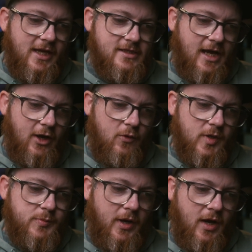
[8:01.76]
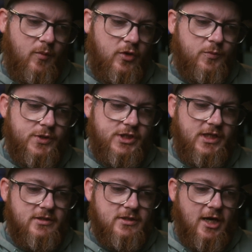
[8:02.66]
how much power your
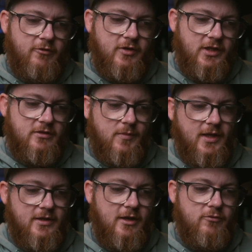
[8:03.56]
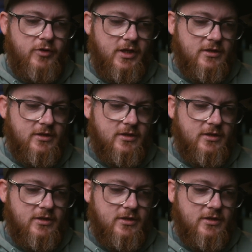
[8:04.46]
machine is currently demanding in real